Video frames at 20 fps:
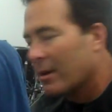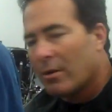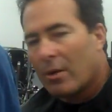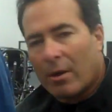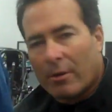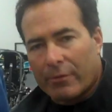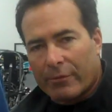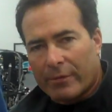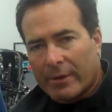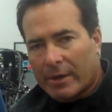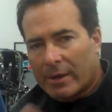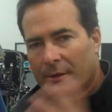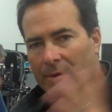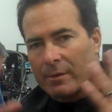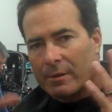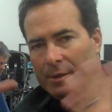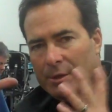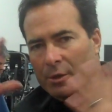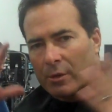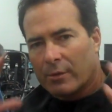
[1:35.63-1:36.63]
get it all fitted
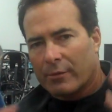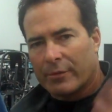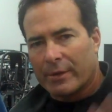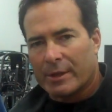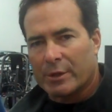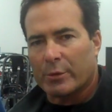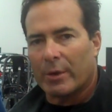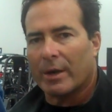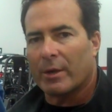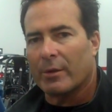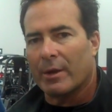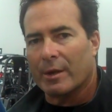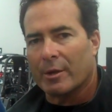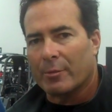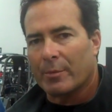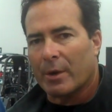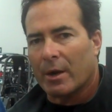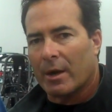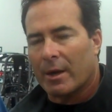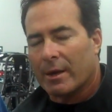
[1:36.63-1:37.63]
so it fits right around
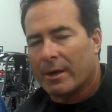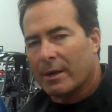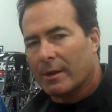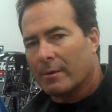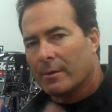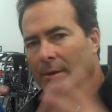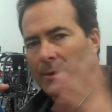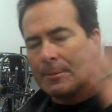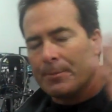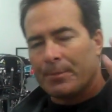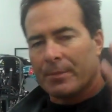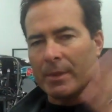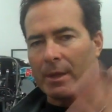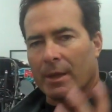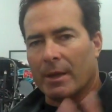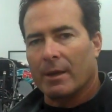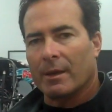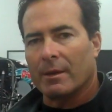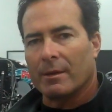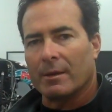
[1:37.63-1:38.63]
your body,
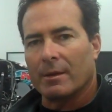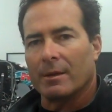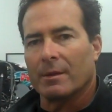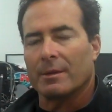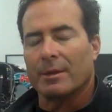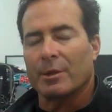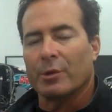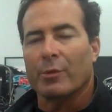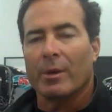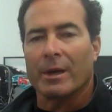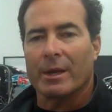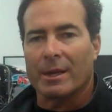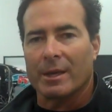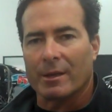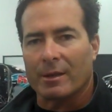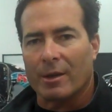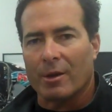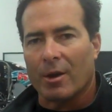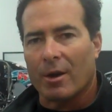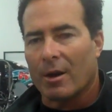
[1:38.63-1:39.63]
and then you're ready to
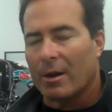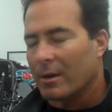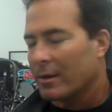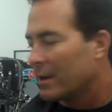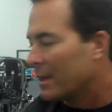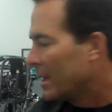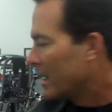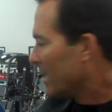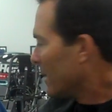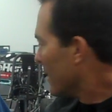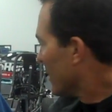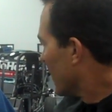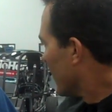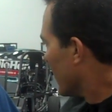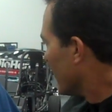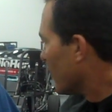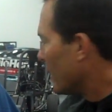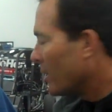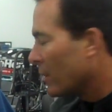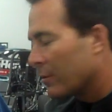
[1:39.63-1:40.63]
get in the car.
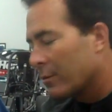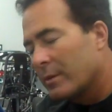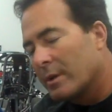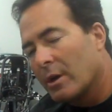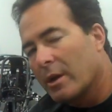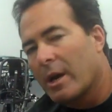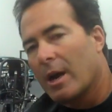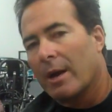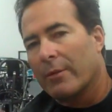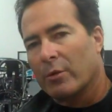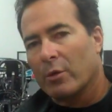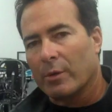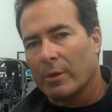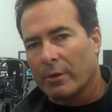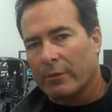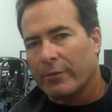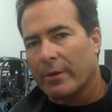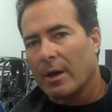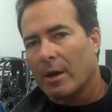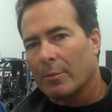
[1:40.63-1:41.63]
And then they'll cover it with
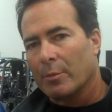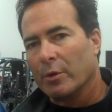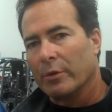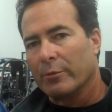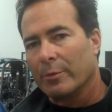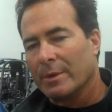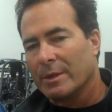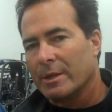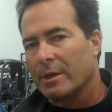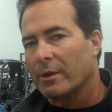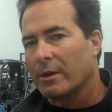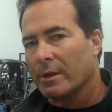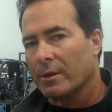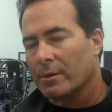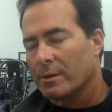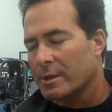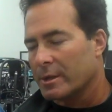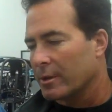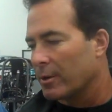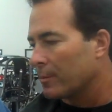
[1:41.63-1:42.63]
a fireproof
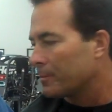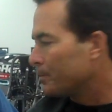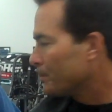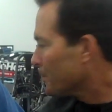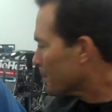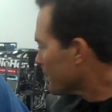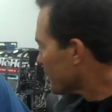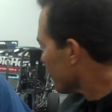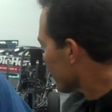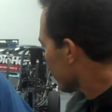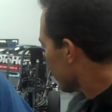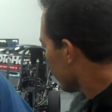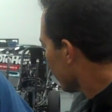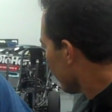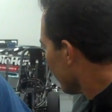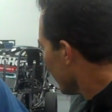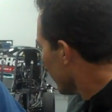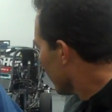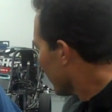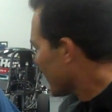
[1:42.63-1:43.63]
material. So
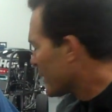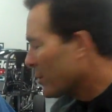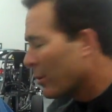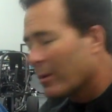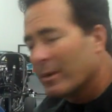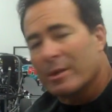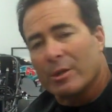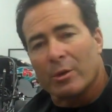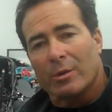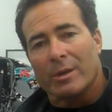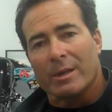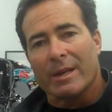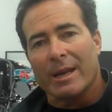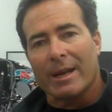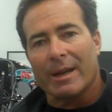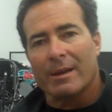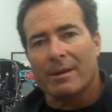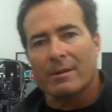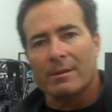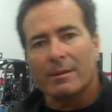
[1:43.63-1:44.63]
that's what we're doing
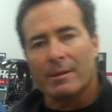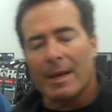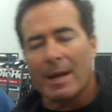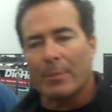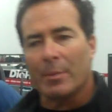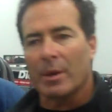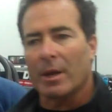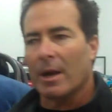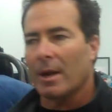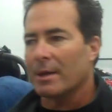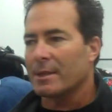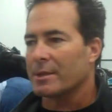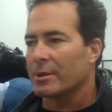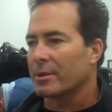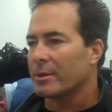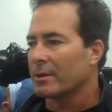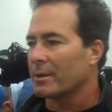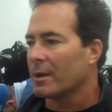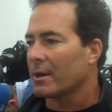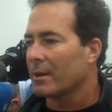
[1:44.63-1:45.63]
today. NAPA guys
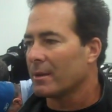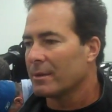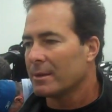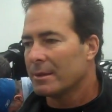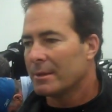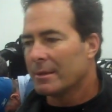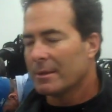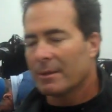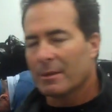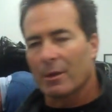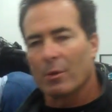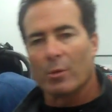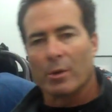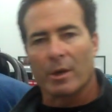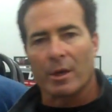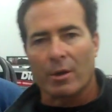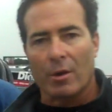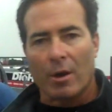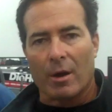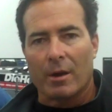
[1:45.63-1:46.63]
are they're
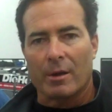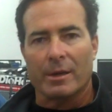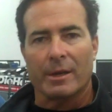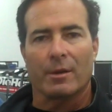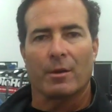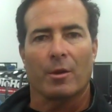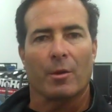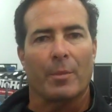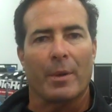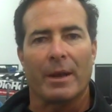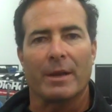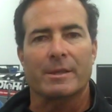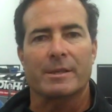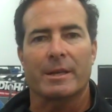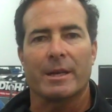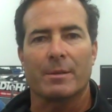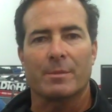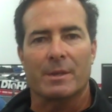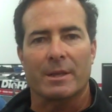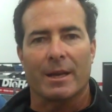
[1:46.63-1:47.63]
working hard, getting all the paint
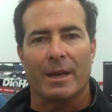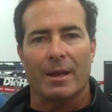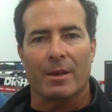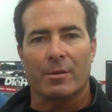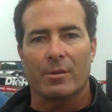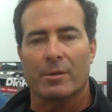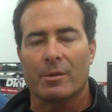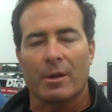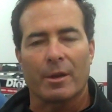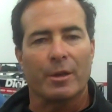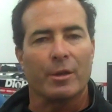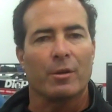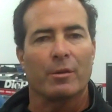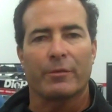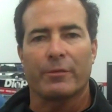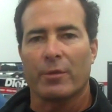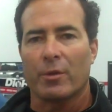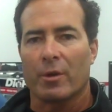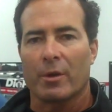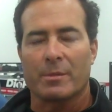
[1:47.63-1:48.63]
schemes together and our
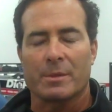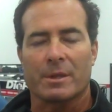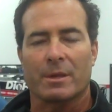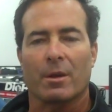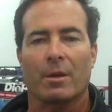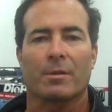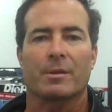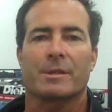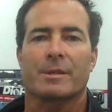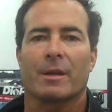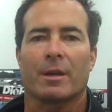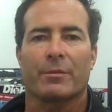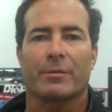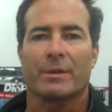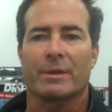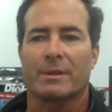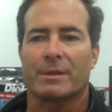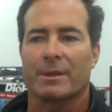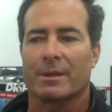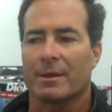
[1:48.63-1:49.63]
uniforms and all the stuff
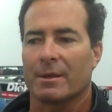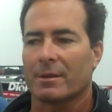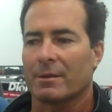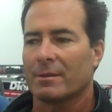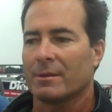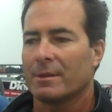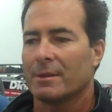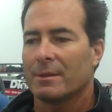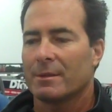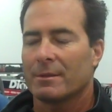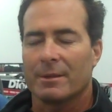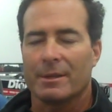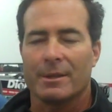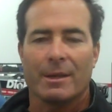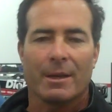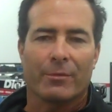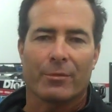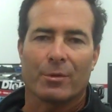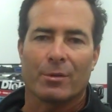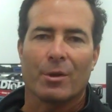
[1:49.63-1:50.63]
that you
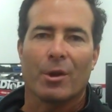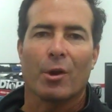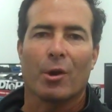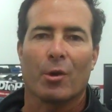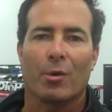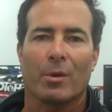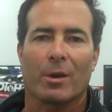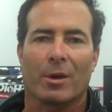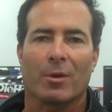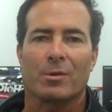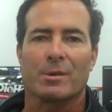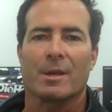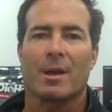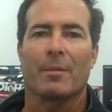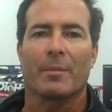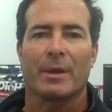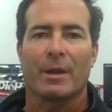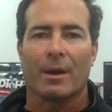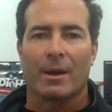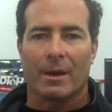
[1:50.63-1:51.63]
never know what goes
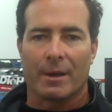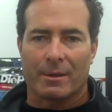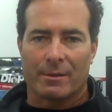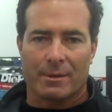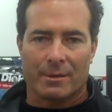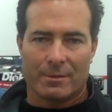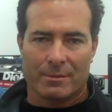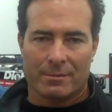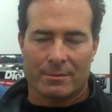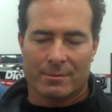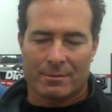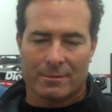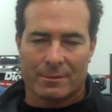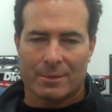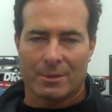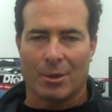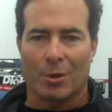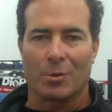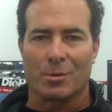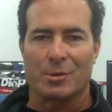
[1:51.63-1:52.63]
on behind
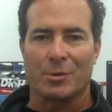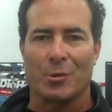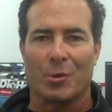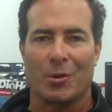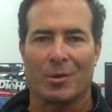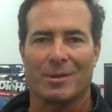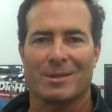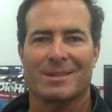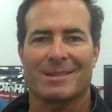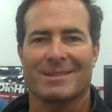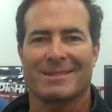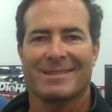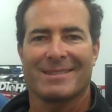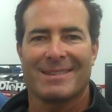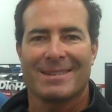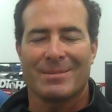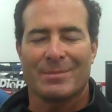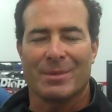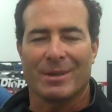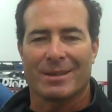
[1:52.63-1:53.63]
closed doors.
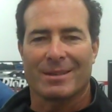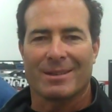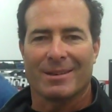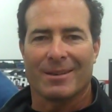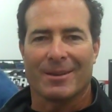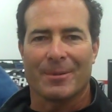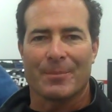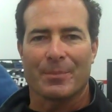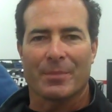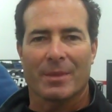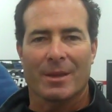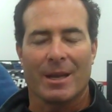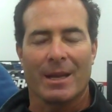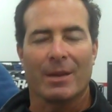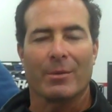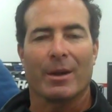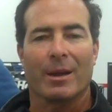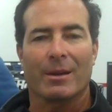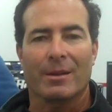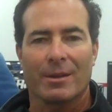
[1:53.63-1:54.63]
But
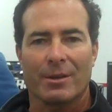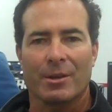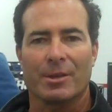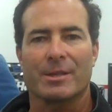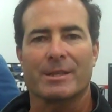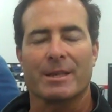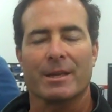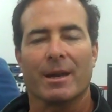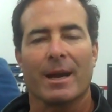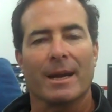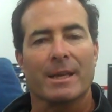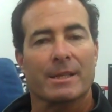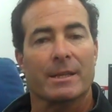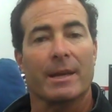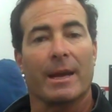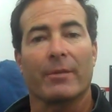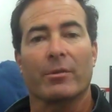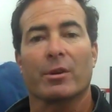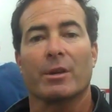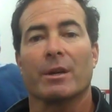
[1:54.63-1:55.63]
anyway, good to see you guys.
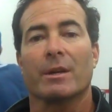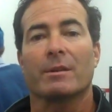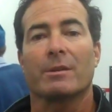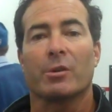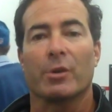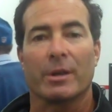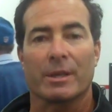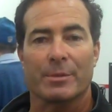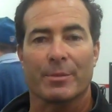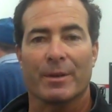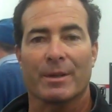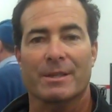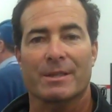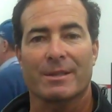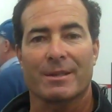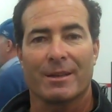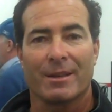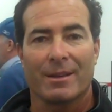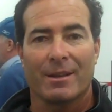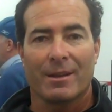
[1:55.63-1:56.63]
Have a good
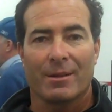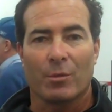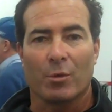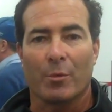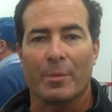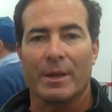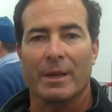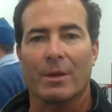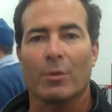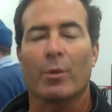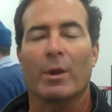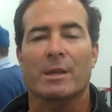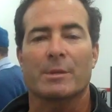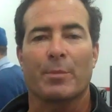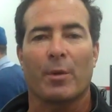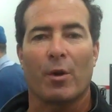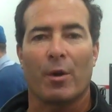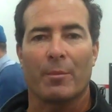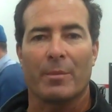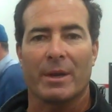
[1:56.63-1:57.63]
Christmas. We'll be at West
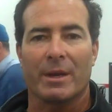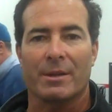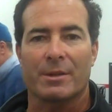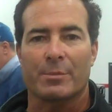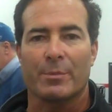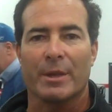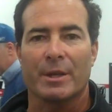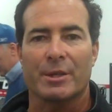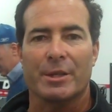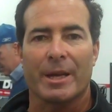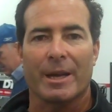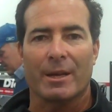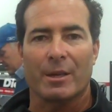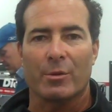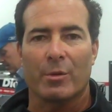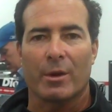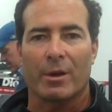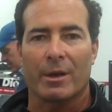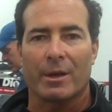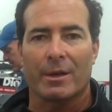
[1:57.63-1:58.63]
Palm Beach
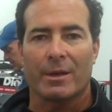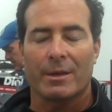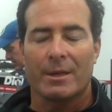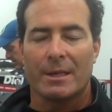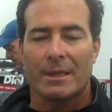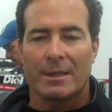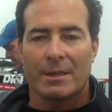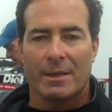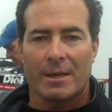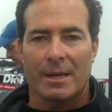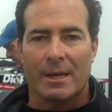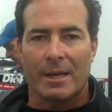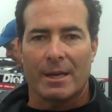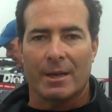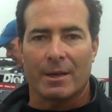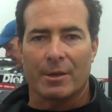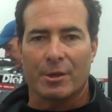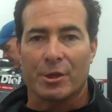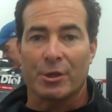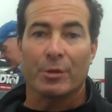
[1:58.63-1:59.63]
mid-January
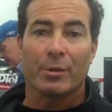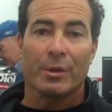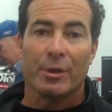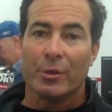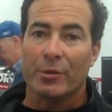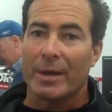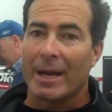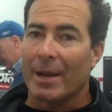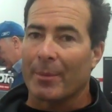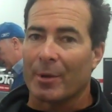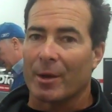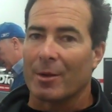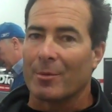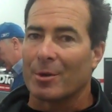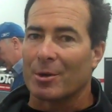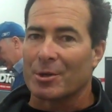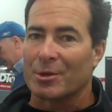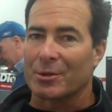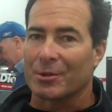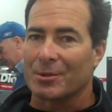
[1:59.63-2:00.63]
and shoot the new NAPA
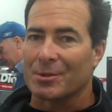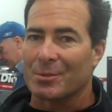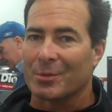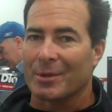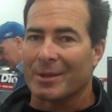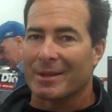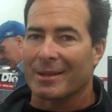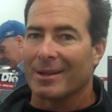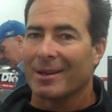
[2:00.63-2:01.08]
commercials with